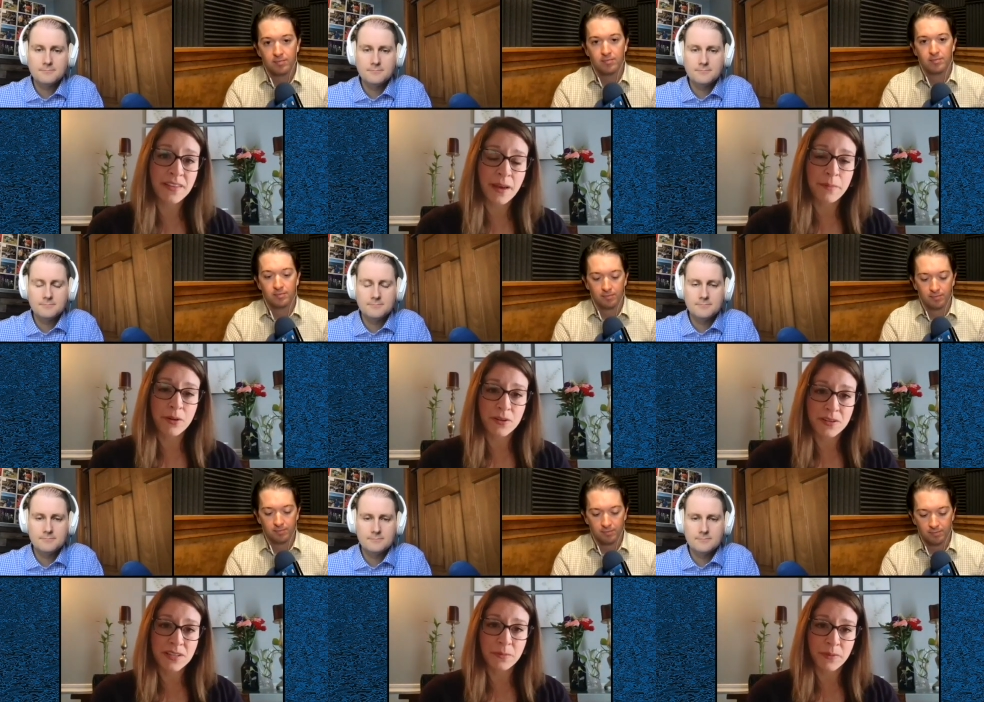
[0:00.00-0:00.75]
Speaker 1: that
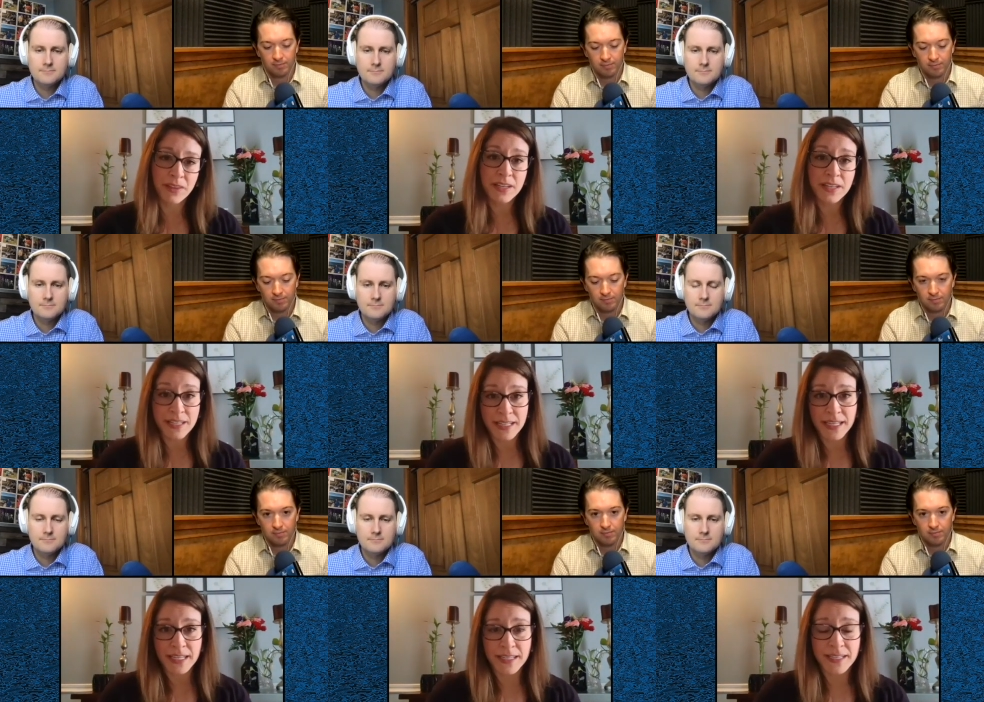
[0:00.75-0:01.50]
person with the
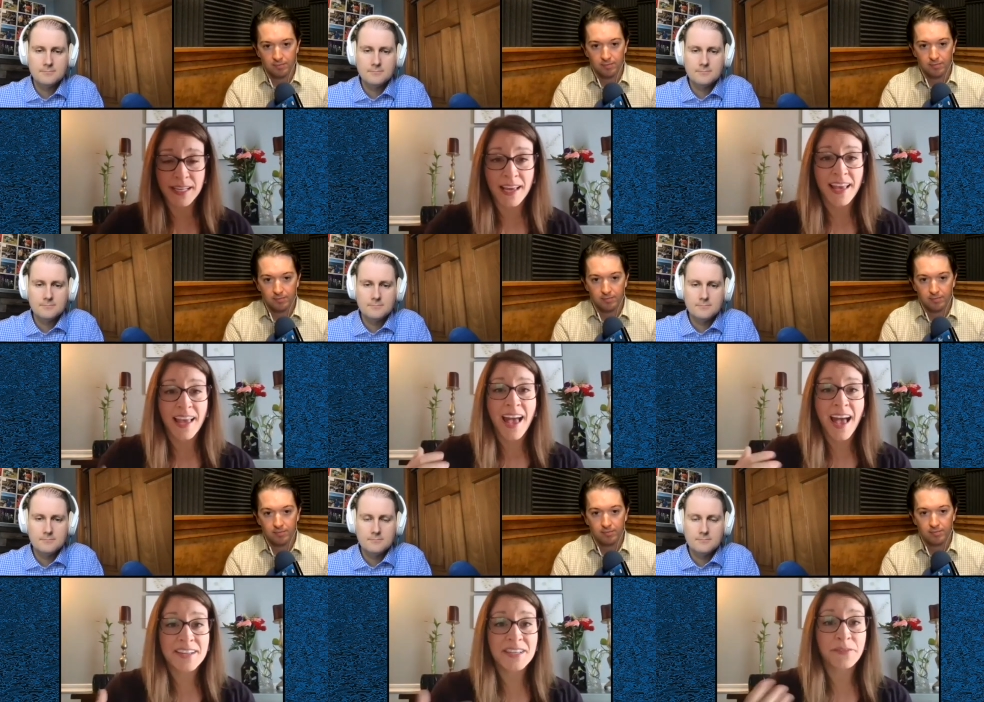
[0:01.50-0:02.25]
disease
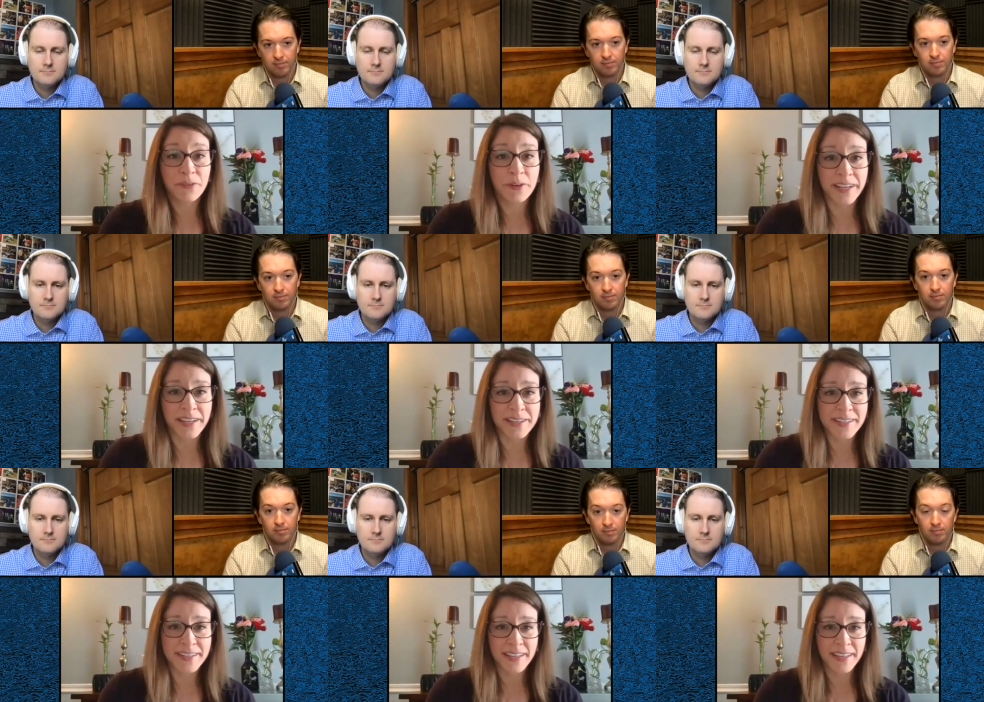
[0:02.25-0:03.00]
has a
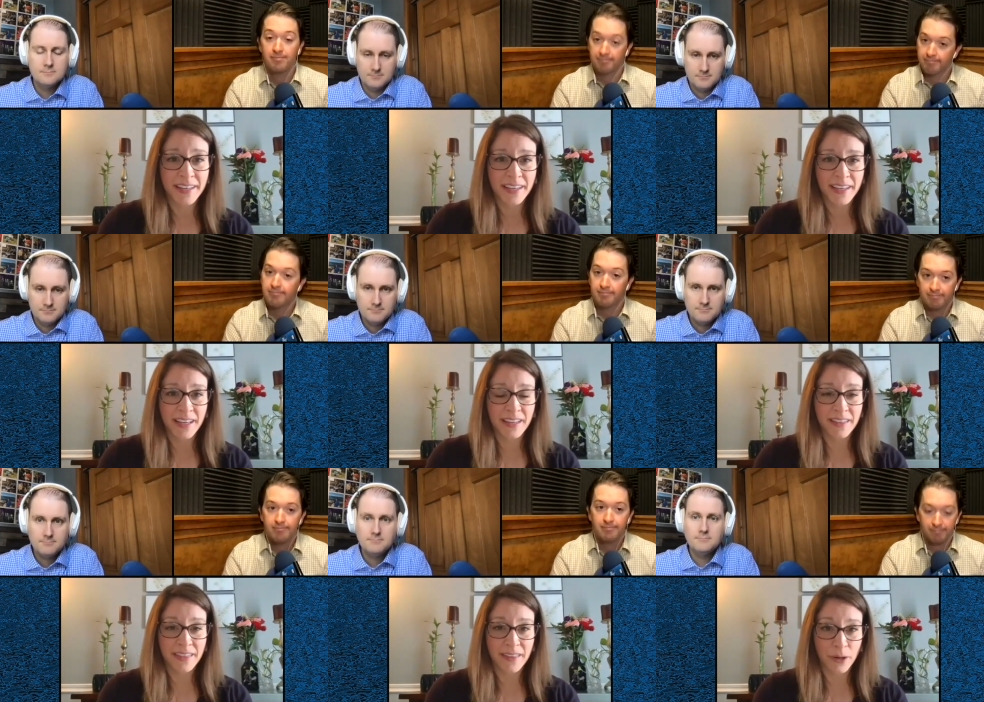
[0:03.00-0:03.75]
voice
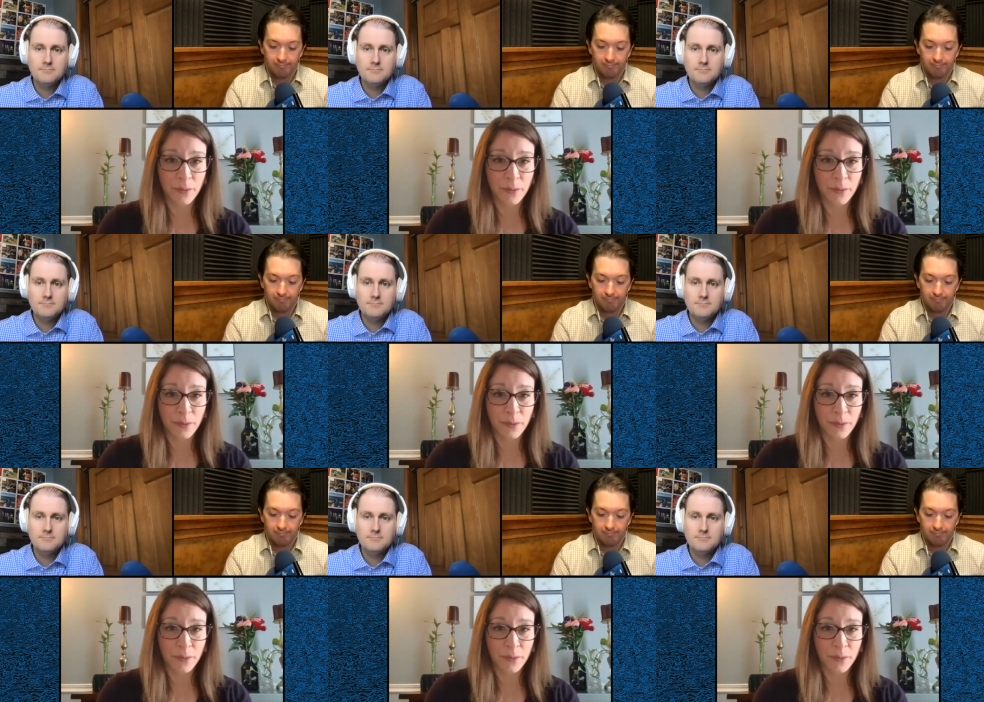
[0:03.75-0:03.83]
in their